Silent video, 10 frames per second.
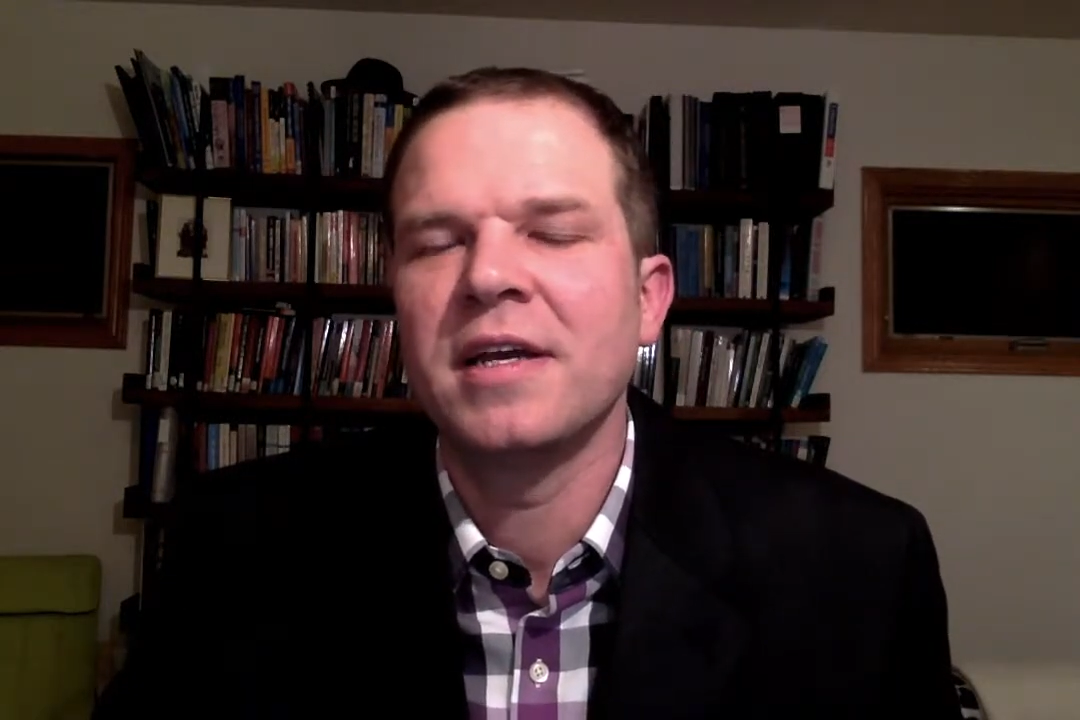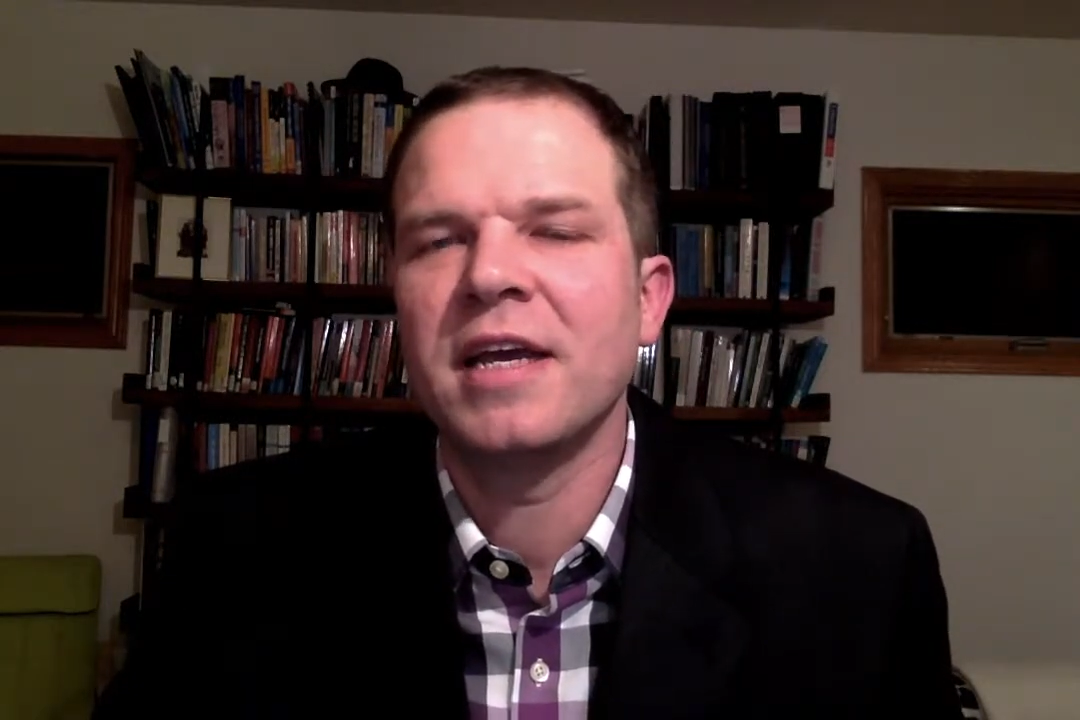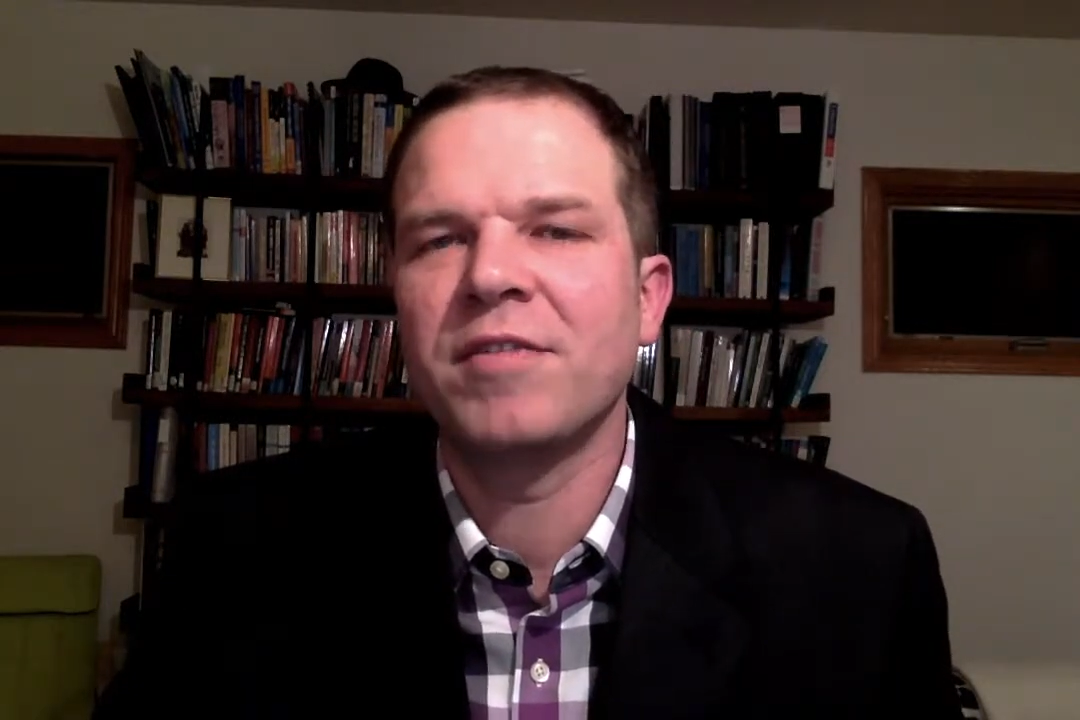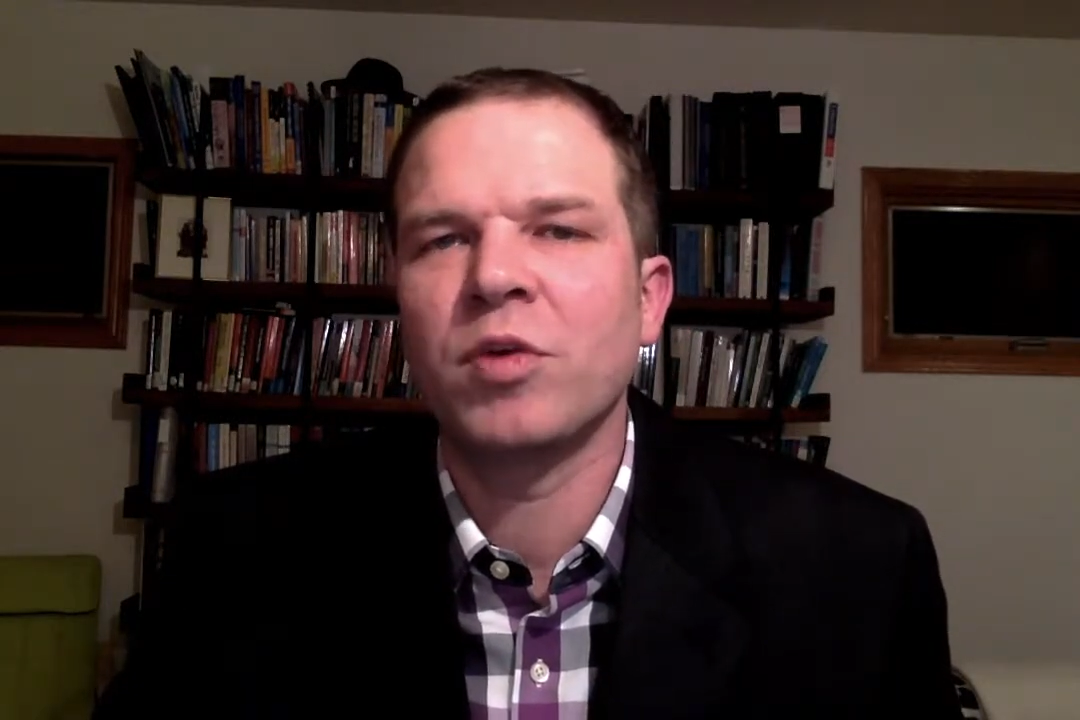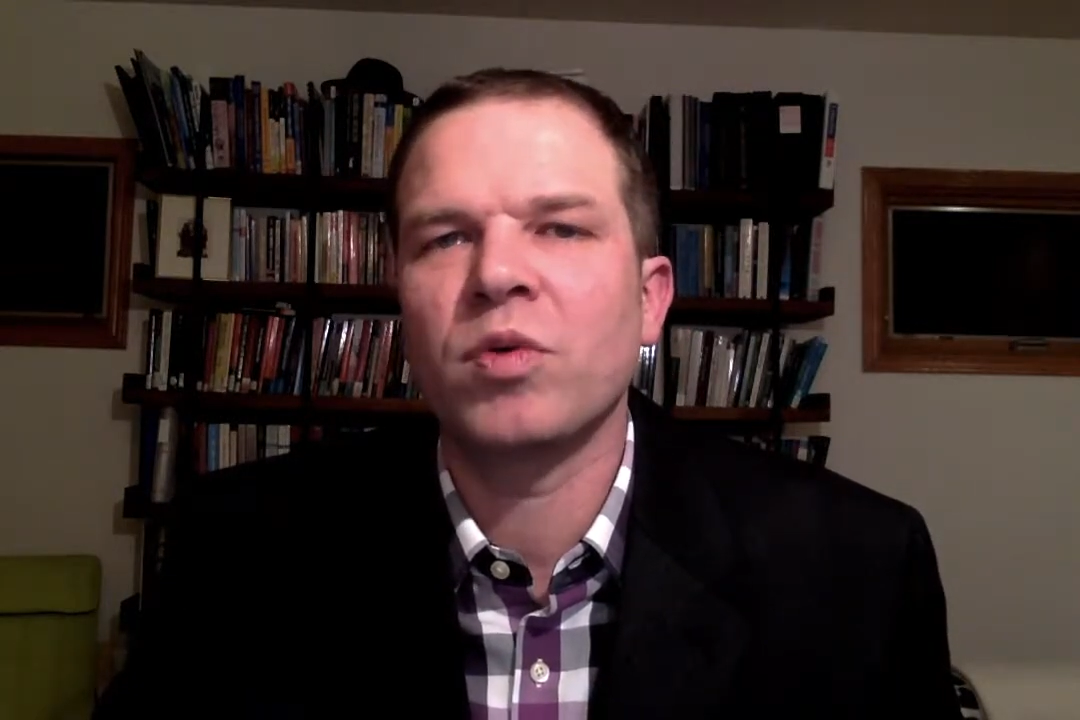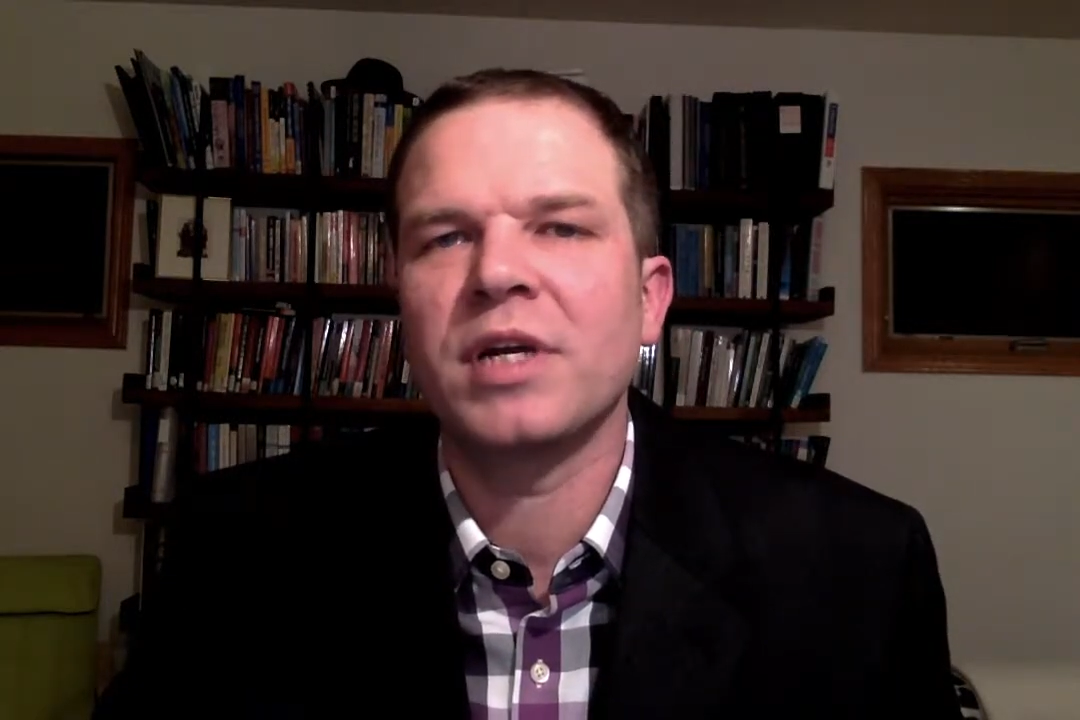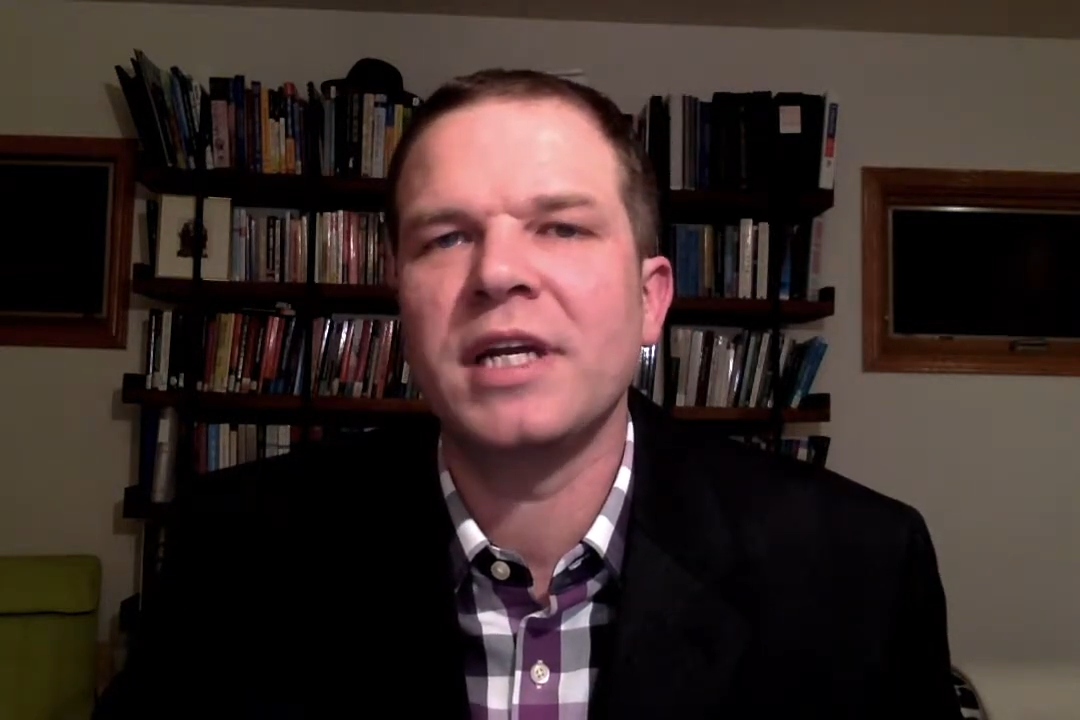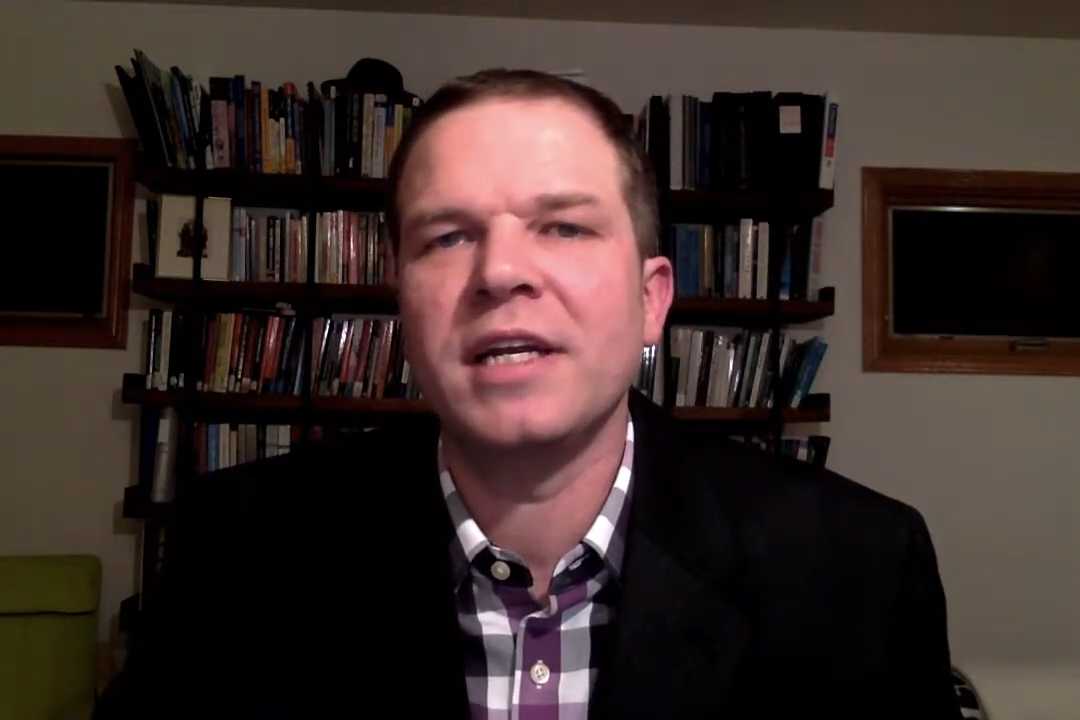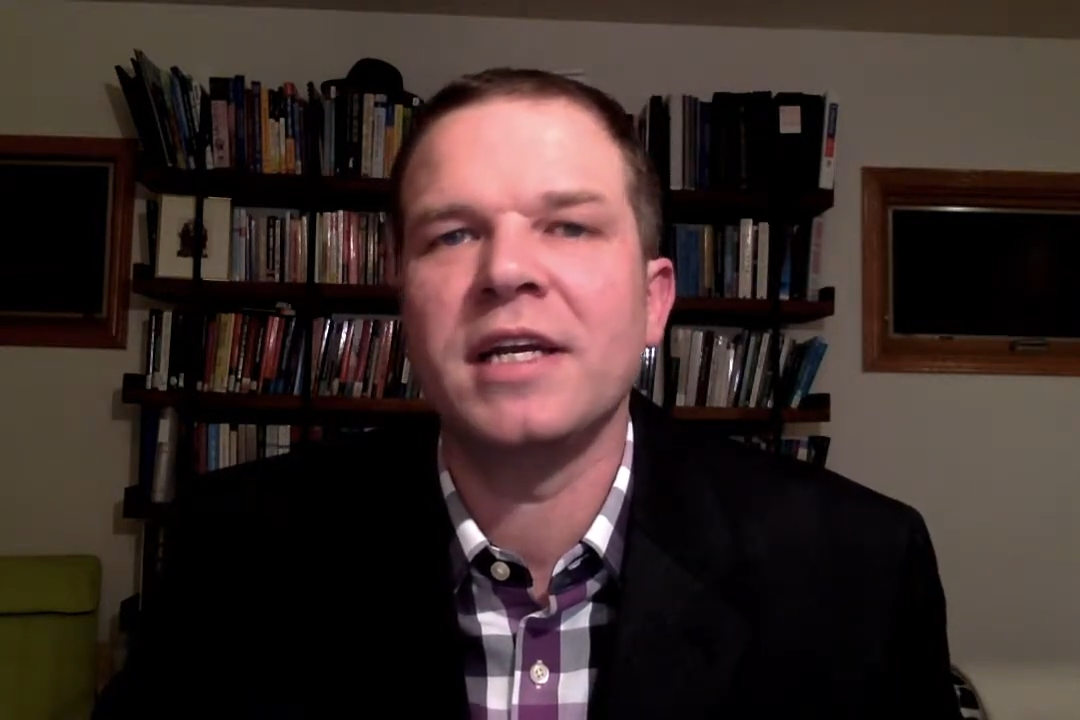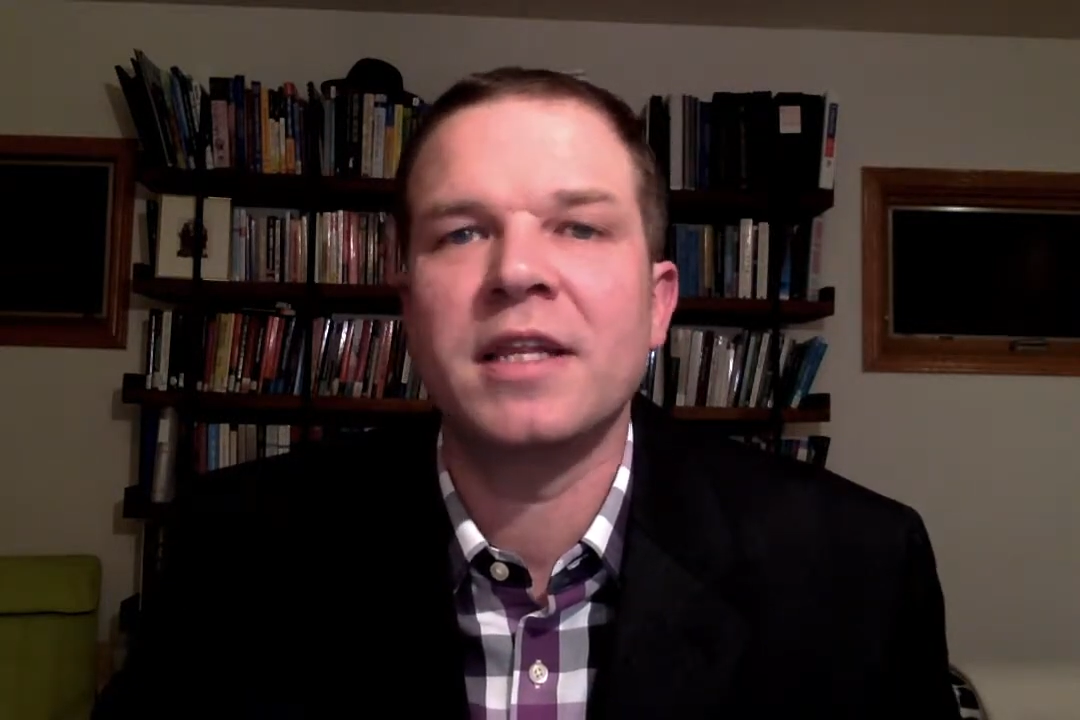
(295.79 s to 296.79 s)
If you're
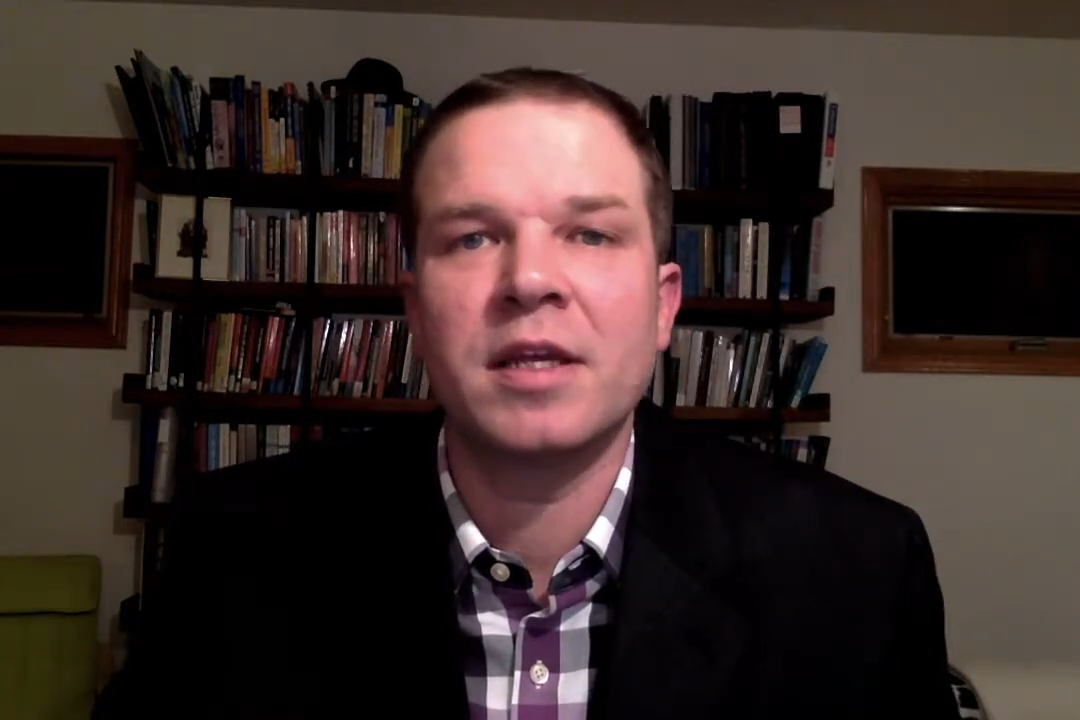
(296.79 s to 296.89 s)
working in the